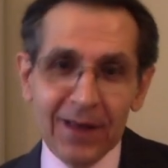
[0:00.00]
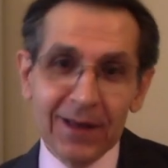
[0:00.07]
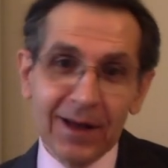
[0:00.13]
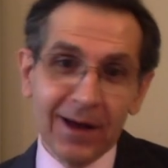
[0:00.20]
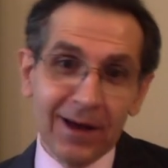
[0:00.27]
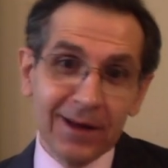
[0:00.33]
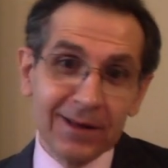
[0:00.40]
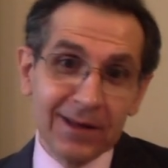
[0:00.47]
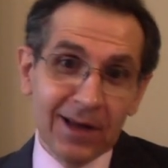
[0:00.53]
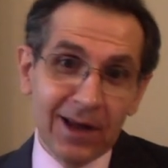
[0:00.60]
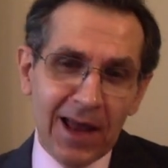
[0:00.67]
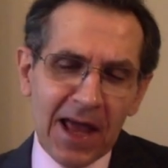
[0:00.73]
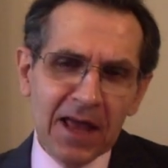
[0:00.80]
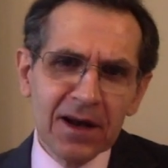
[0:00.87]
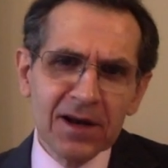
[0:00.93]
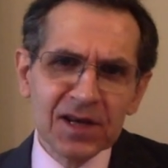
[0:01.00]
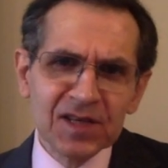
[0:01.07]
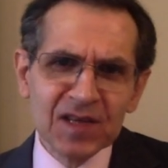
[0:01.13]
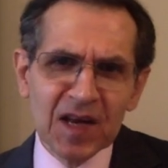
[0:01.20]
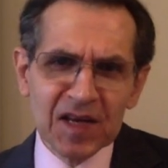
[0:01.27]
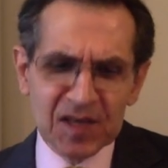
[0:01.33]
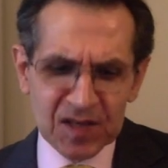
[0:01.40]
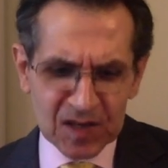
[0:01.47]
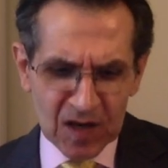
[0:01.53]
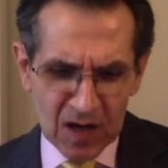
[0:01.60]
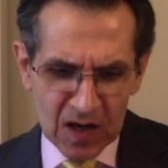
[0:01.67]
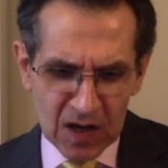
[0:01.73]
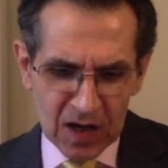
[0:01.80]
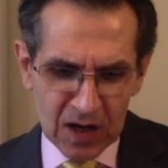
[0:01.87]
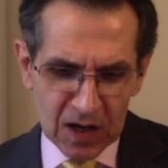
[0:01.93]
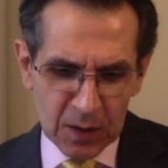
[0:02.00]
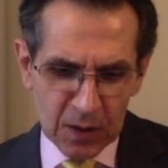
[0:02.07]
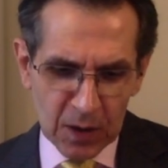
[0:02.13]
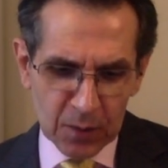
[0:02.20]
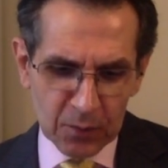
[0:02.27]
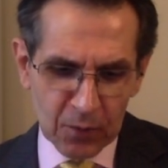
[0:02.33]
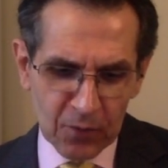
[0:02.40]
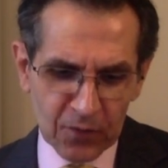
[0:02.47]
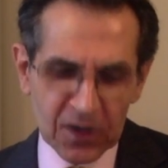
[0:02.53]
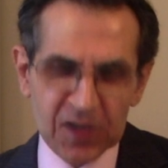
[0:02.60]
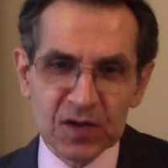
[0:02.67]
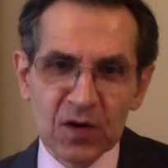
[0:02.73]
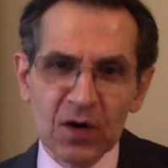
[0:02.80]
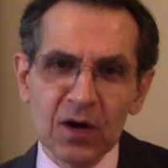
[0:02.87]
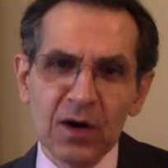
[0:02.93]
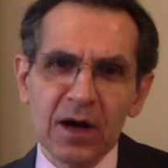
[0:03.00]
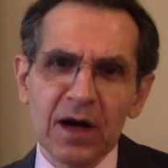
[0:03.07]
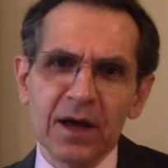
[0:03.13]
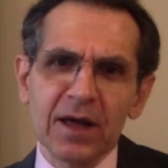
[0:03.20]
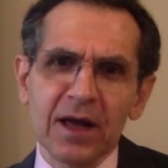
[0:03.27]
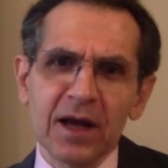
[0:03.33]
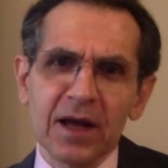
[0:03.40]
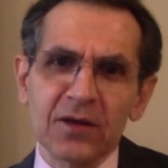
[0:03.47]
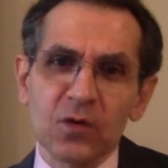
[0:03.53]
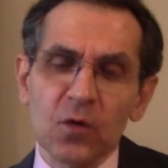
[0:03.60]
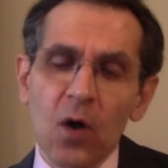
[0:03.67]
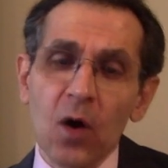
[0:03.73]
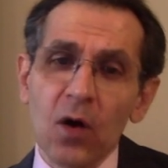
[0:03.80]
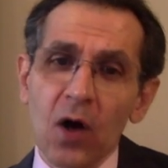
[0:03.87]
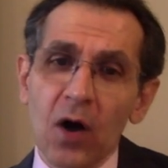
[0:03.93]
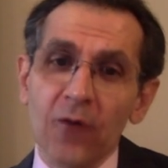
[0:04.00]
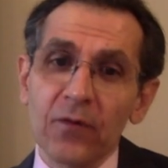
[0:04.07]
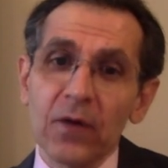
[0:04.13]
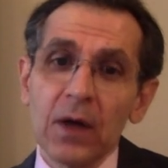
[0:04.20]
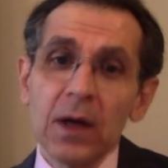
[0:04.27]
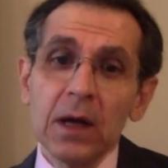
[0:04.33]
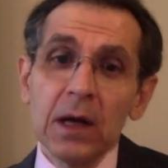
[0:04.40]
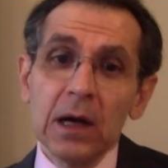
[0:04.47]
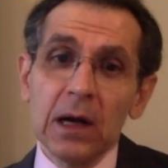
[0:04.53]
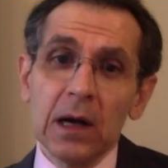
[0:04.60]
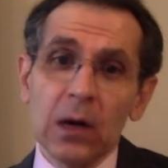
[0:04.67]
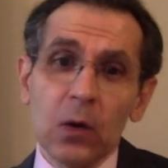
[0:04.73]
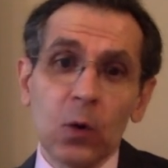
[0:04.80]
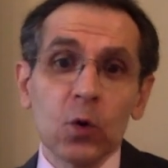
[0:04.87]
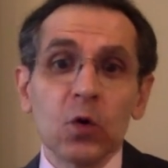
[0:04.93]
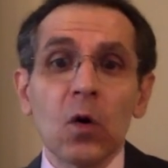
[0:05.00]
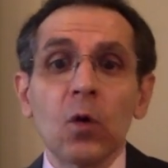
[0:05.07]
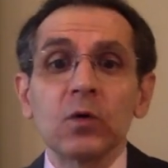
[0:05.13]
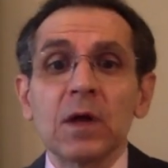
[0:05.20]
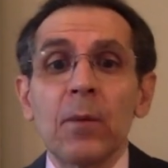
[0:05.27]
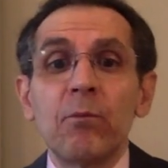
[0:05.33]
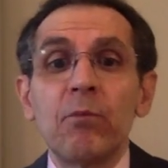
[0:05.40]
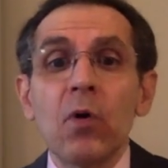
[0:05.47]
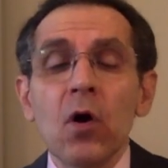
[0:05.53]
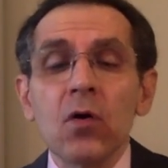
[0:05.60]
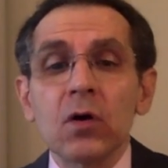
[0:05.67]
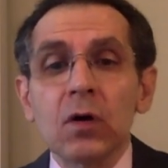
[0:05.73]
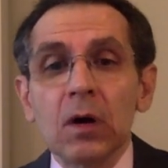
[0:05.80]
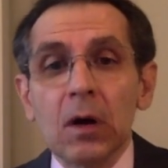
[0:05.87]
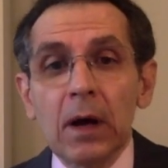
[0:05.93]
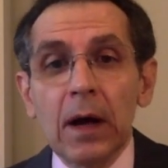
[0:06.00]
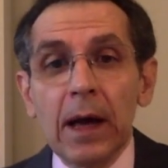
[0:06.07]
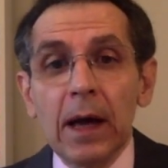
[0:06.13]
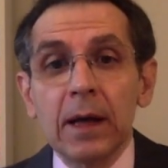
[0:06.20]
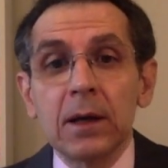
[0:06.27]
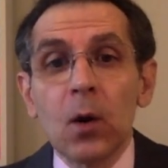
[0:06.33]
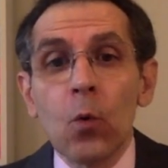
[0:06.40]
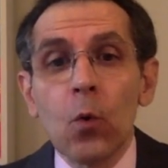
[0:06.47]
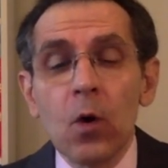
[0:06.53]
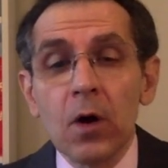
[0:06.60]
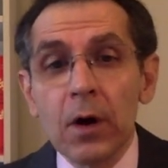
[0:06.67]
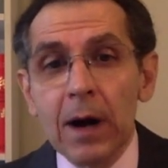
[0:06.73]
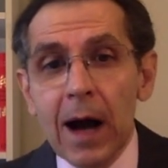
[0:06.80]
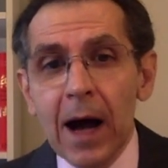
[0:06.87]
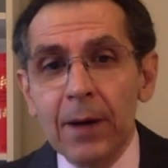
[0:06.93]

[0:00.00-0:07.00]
Uh, the latest is uh, Professor Kenneth Rogoff uh, who wrote a book uh, and a war.